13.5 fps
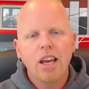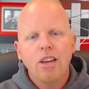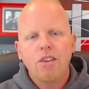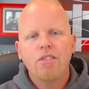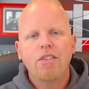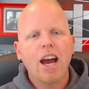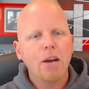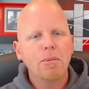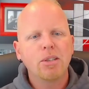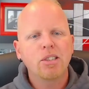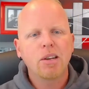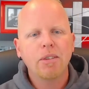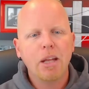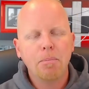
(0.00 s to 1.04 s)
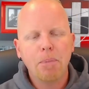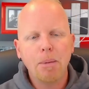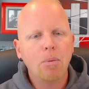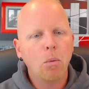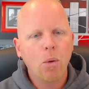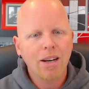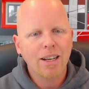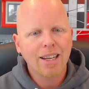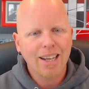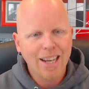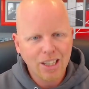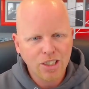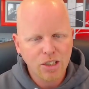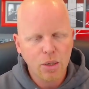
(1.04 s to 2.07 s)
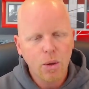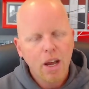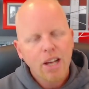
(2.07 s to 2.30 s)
You've got to be someone that people want to connect to.